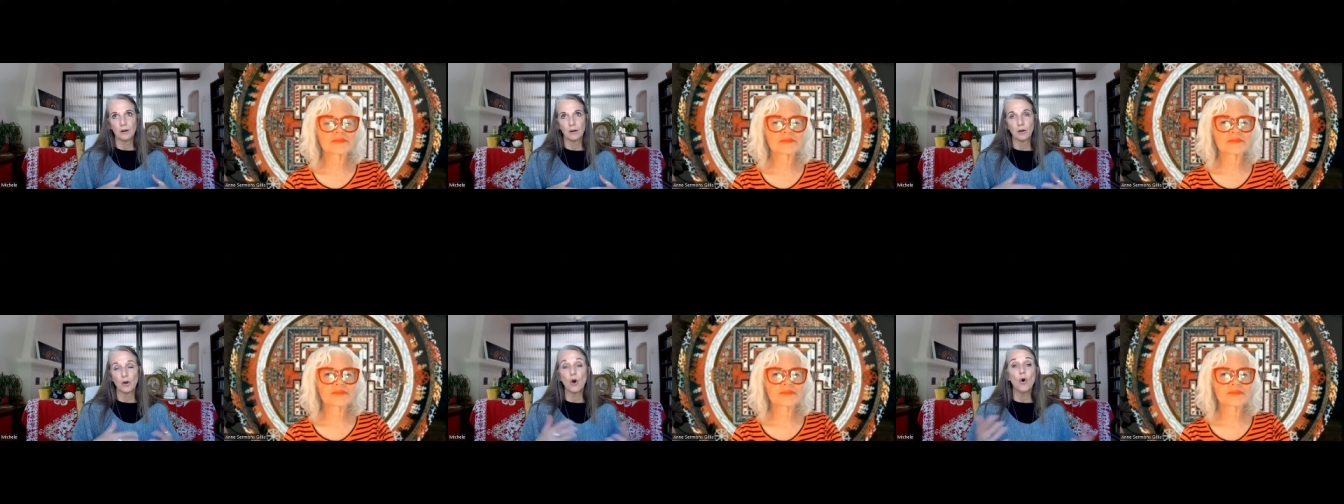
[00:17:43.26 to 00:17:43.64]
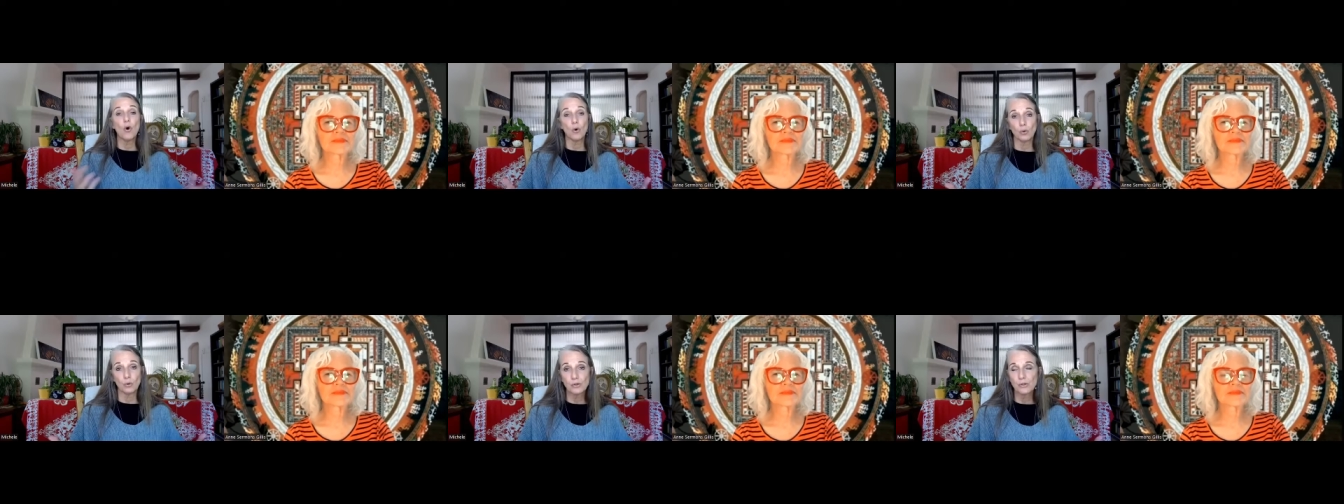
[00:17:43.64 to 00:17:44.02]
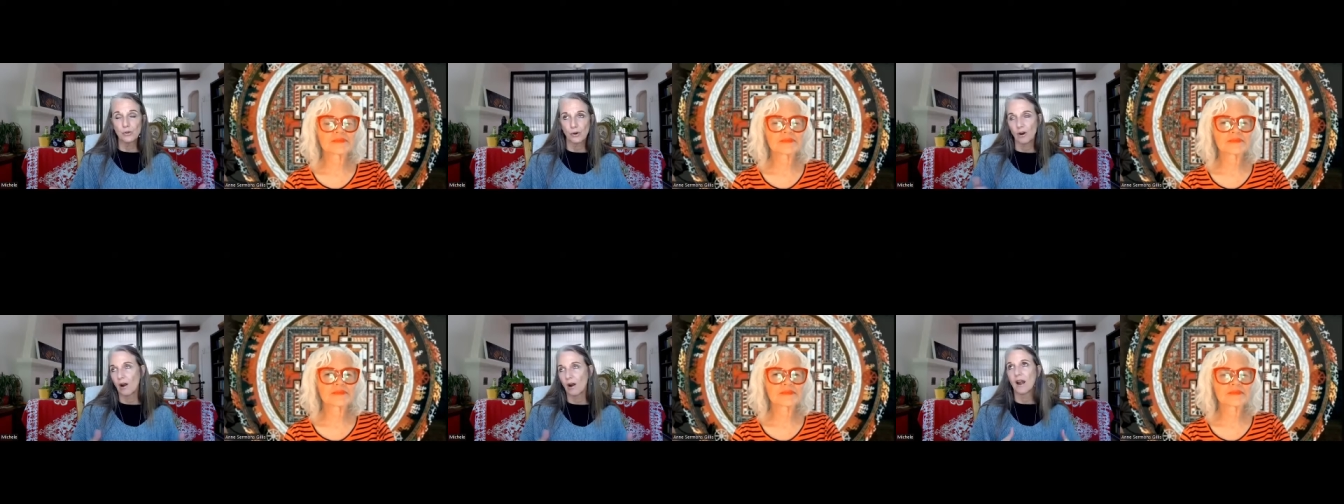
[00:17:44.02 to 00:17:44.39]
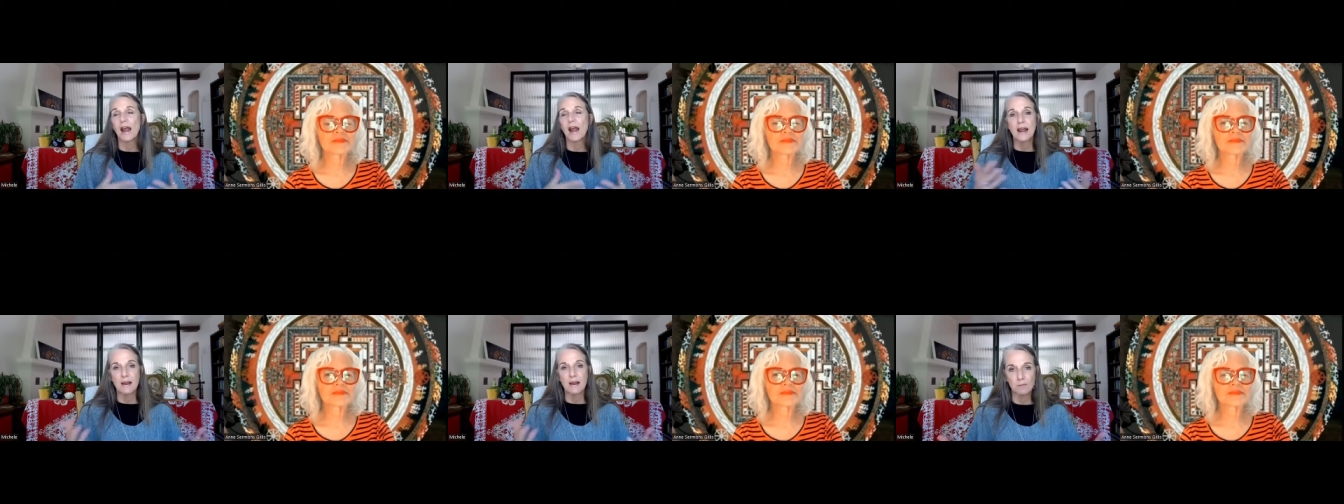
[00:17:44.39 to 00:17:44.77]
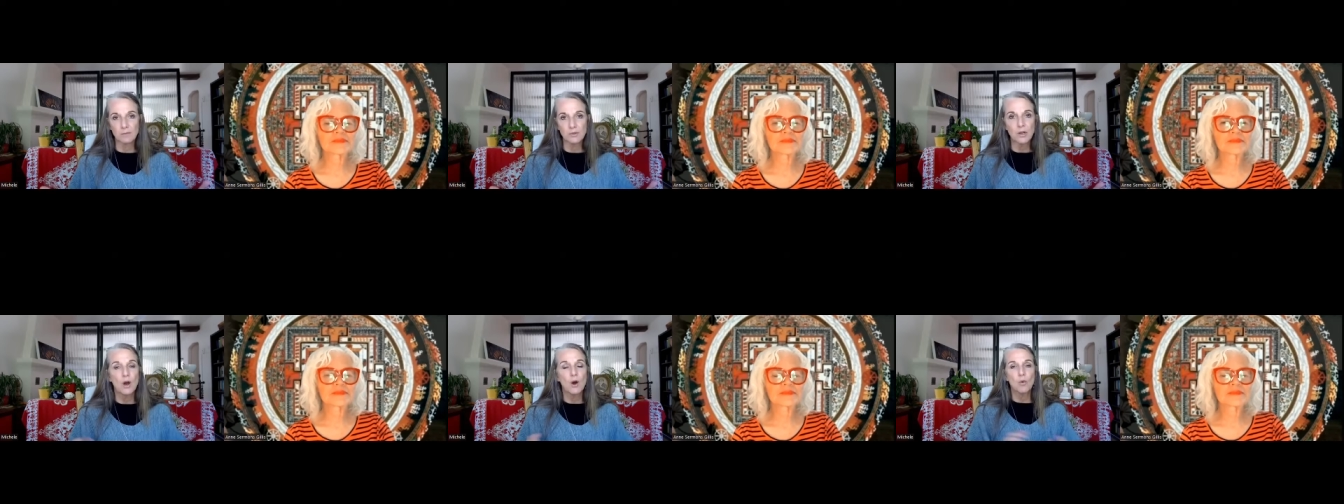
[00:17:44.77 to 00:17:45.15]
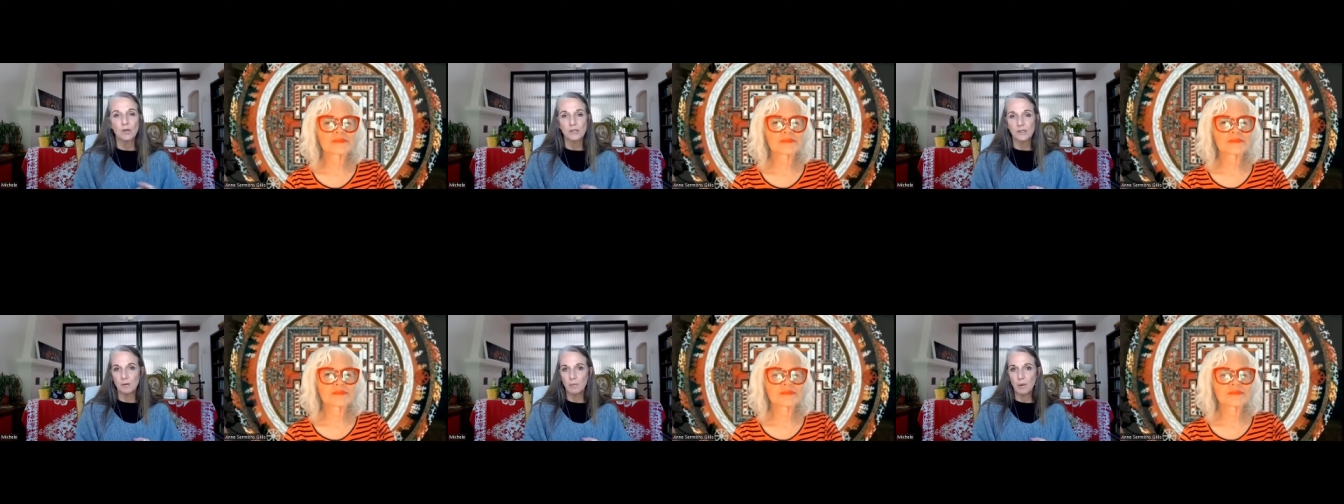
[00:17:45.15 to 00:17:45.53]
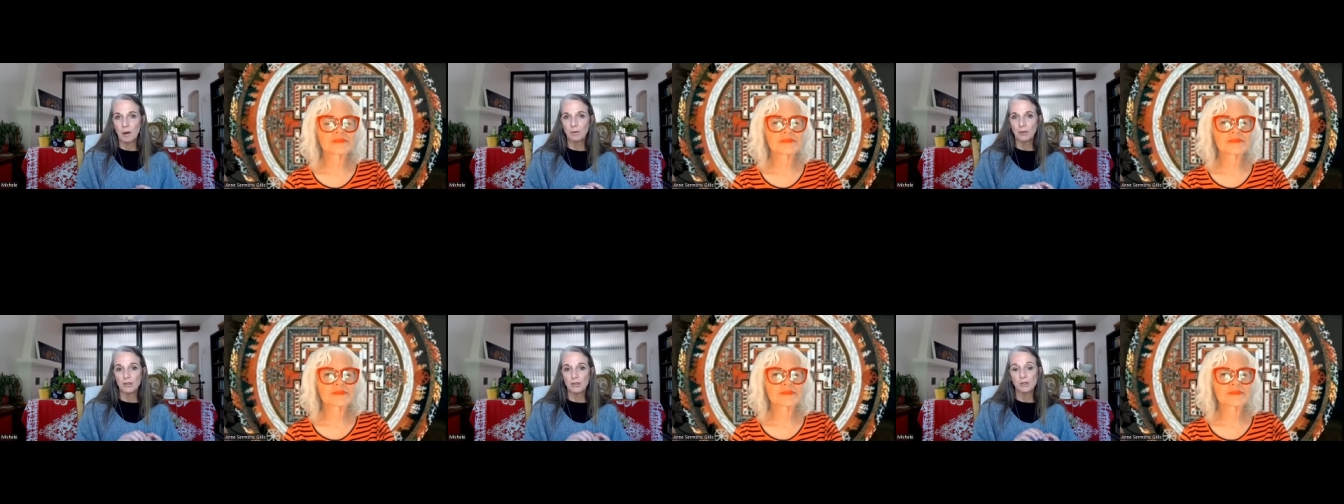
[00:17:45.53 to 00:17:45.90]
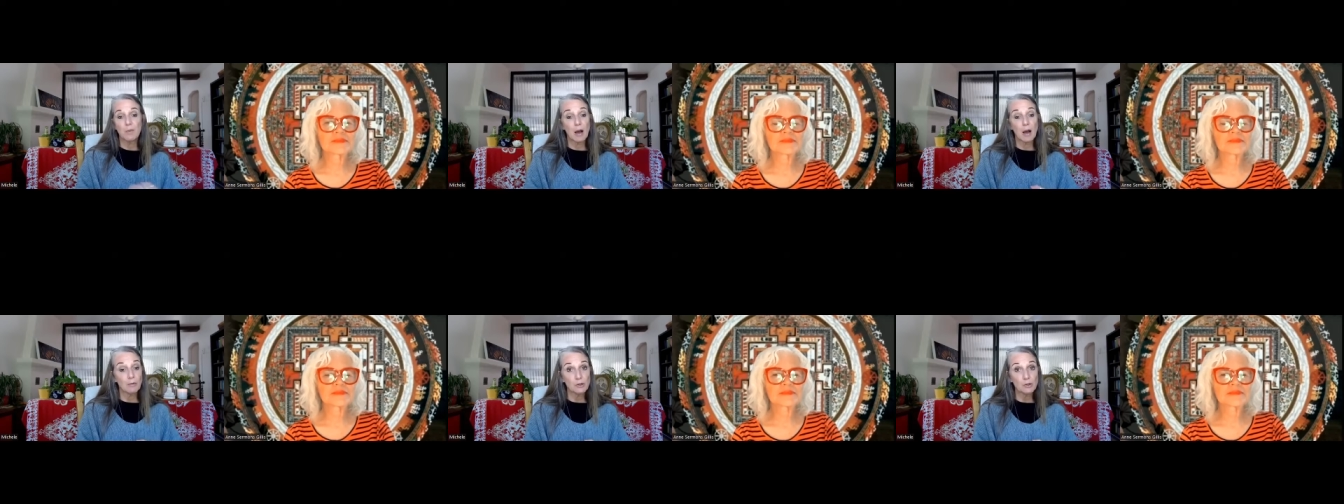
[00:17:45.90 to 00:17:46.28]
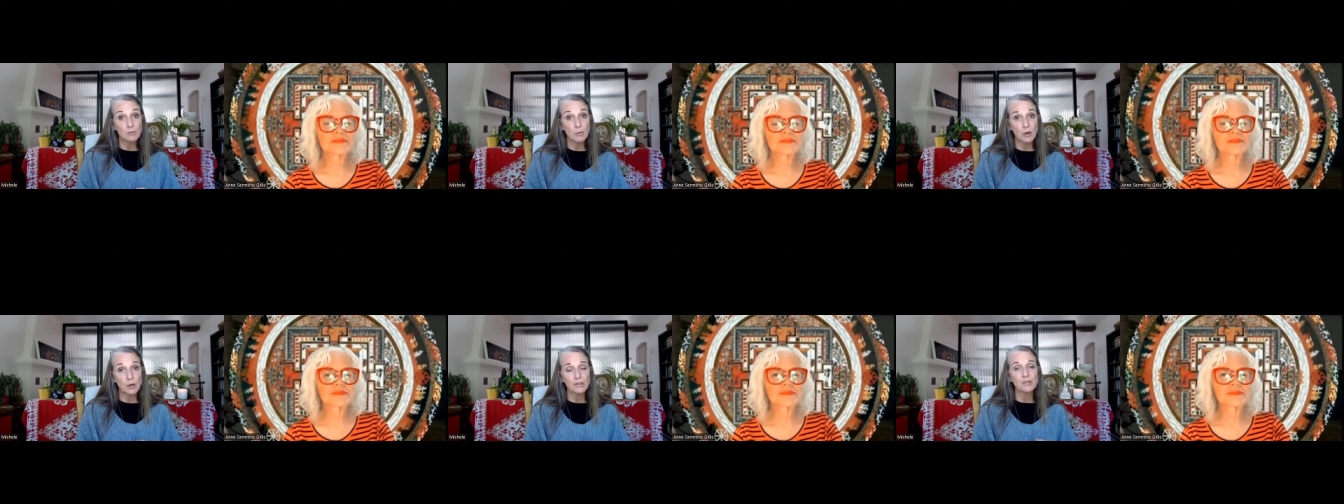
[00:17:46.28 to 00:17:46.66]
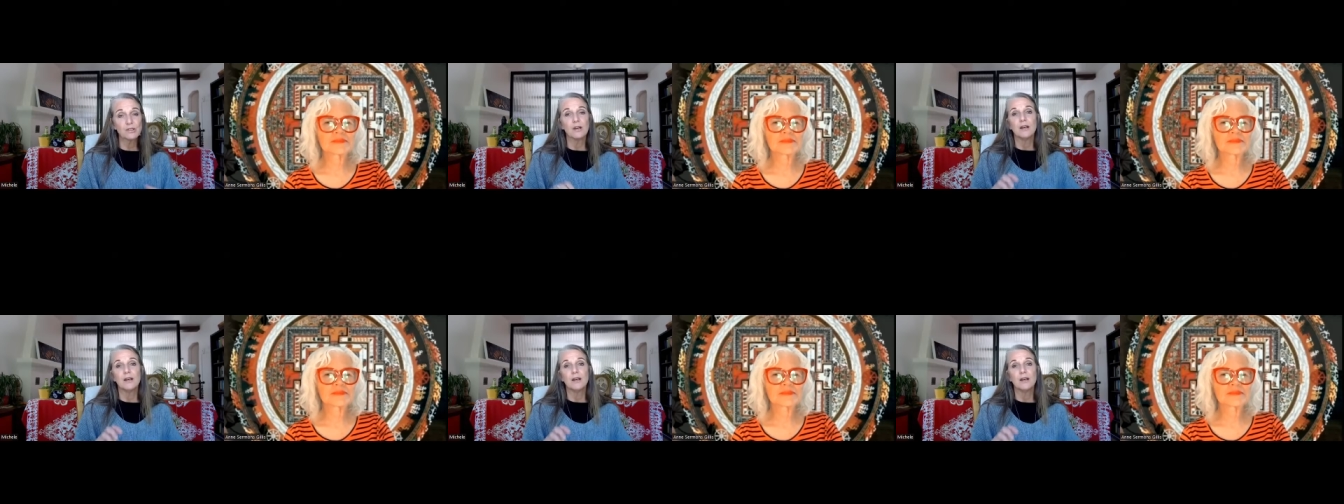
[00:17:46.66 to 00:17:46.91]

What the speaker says: goals, or our aims, was to publish Pablo's books,